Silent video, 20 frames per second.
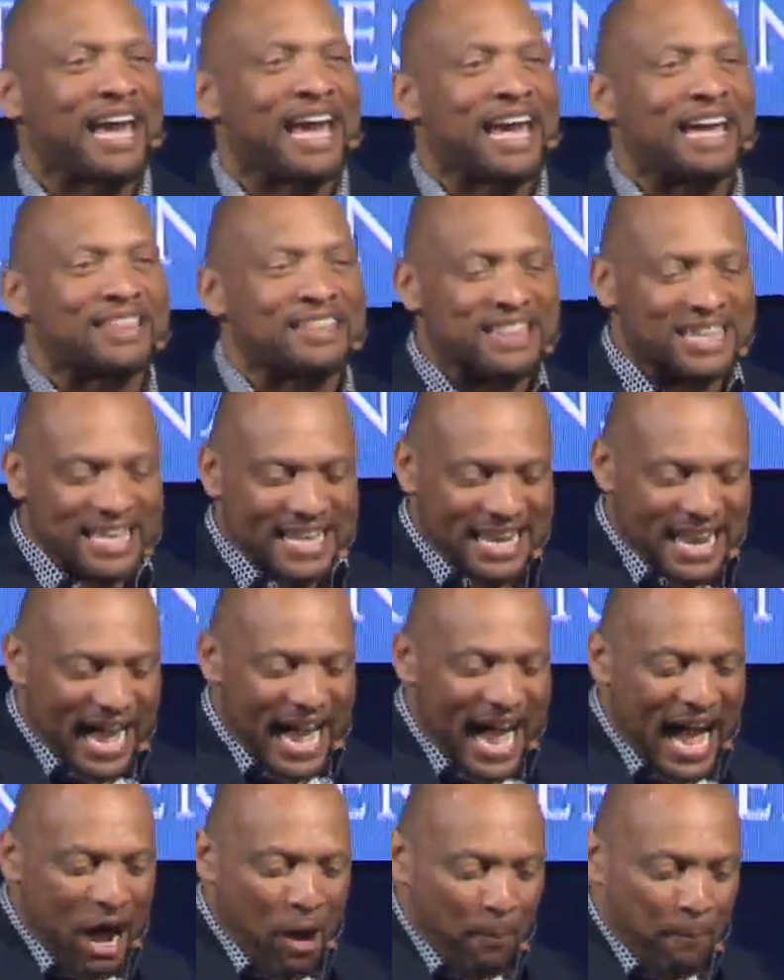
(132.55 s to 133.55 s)
and then
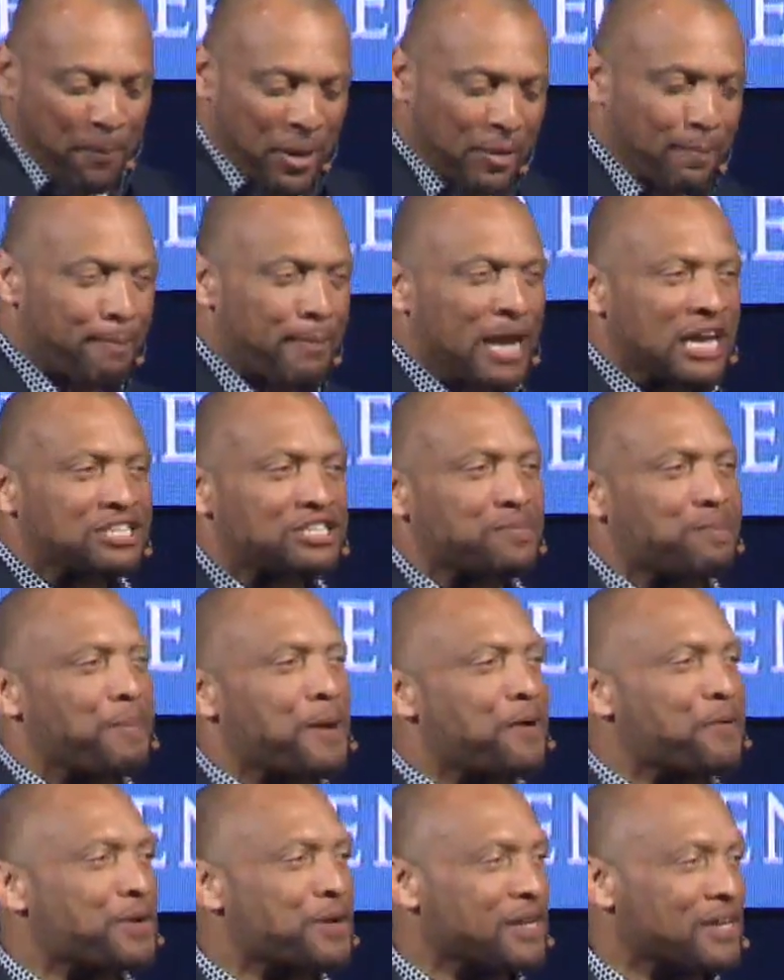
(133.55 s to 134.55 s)
I'll put my
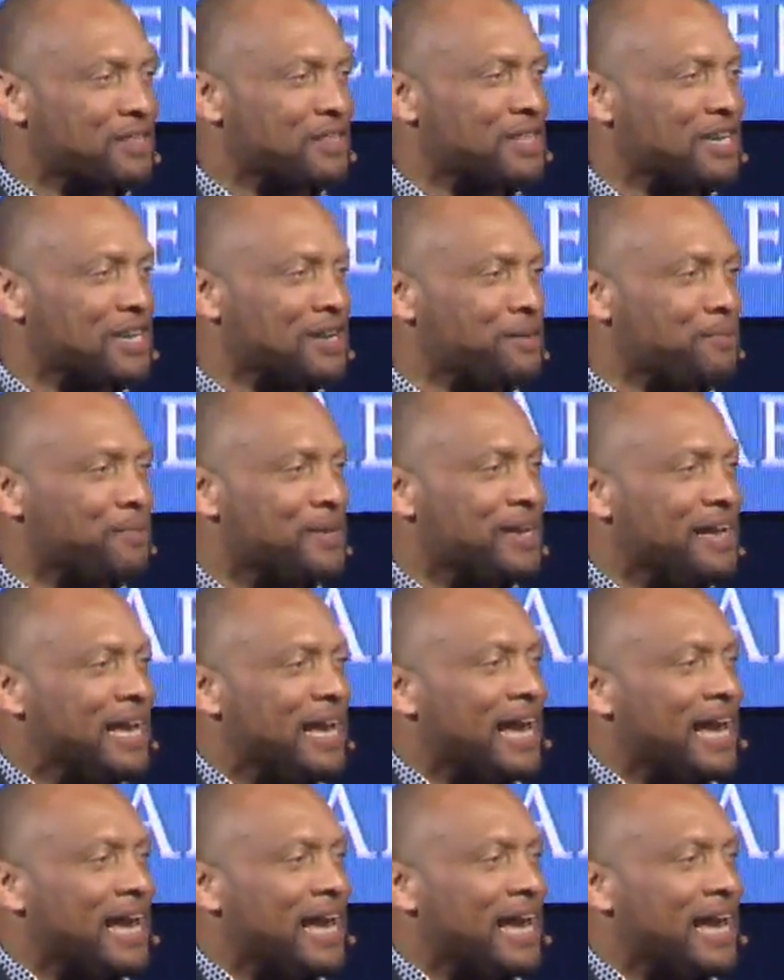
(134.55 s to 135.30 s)
spirit in them